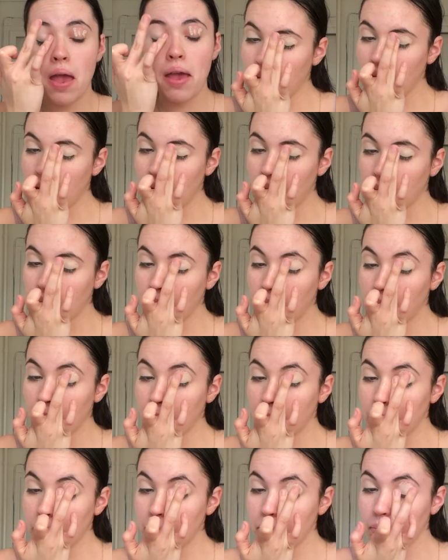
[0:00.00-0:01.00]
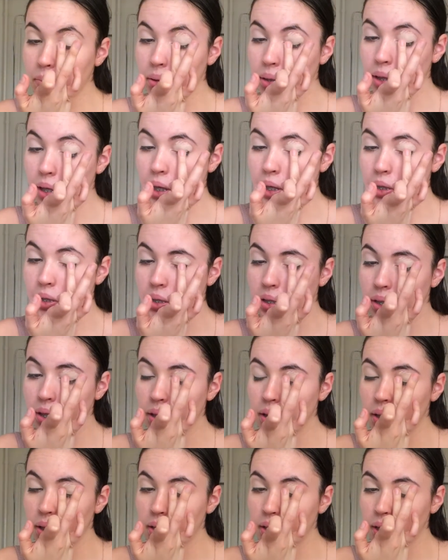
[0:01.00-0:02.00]
and I'm going to blend
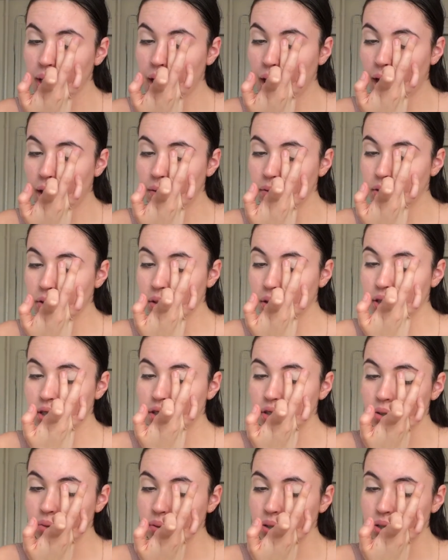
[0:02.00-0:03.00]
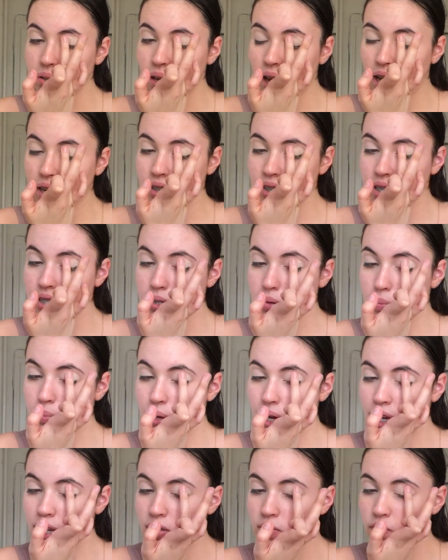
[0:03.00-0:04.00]
this out. So this is going to act as a
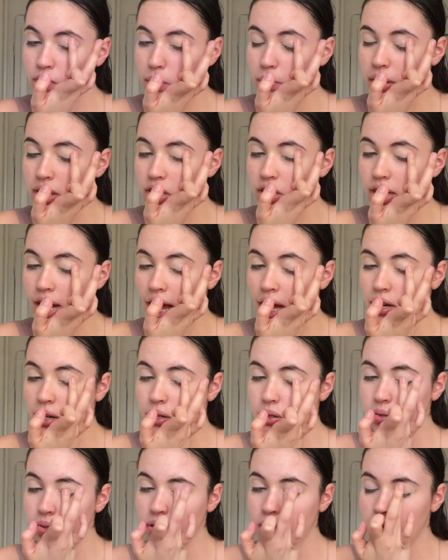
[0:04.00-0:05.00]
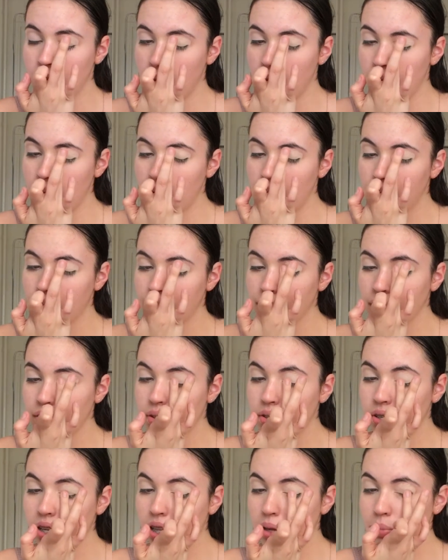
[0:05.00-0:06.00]
base for my shadows
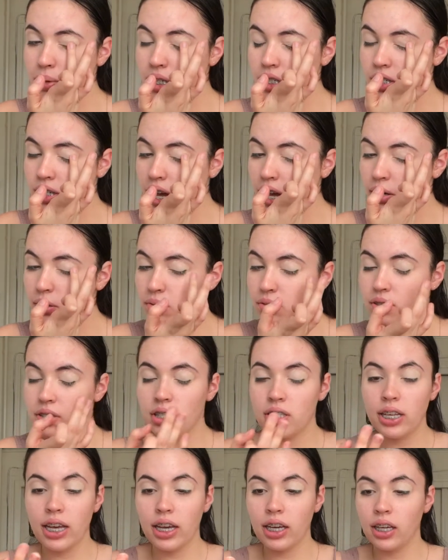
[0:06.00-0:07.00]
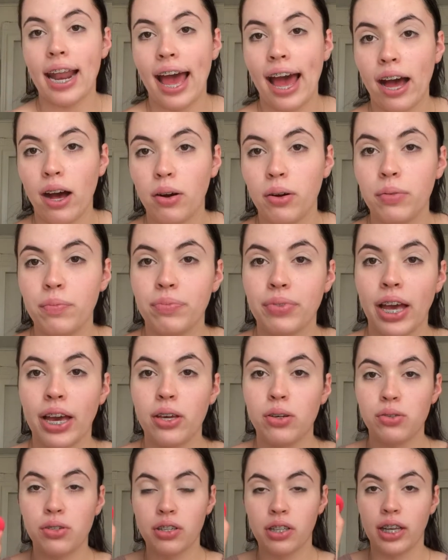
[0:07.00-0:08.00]
so that my shadows stick. Now, I
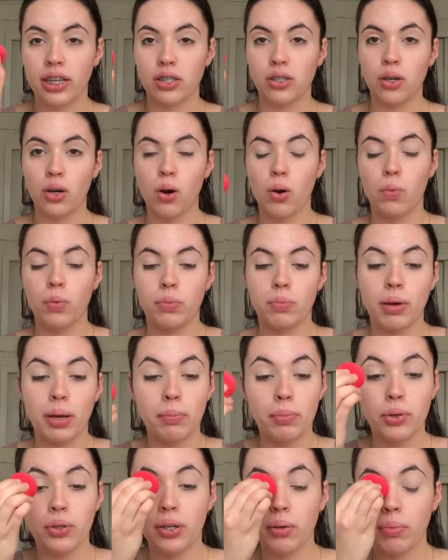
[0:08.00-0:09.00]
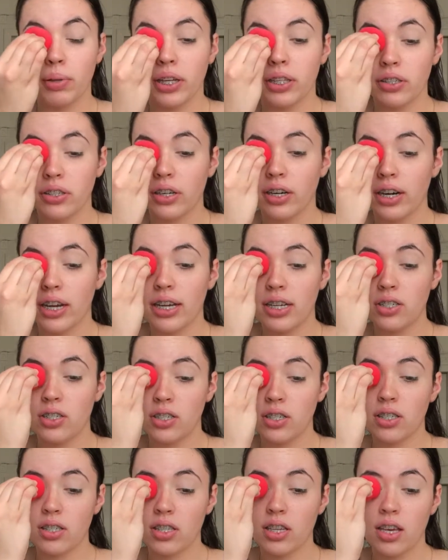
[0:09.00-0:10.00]
usually like to go in with my beauty blender and
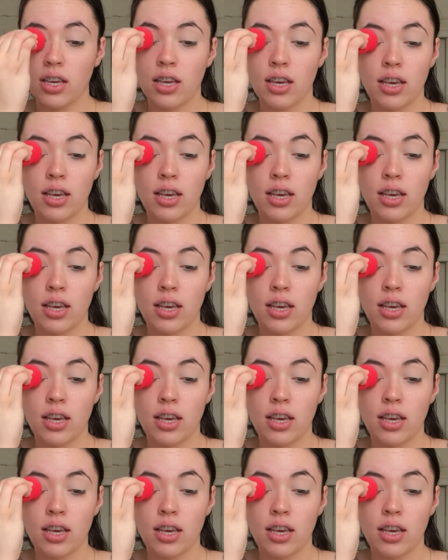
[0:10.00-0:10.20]
just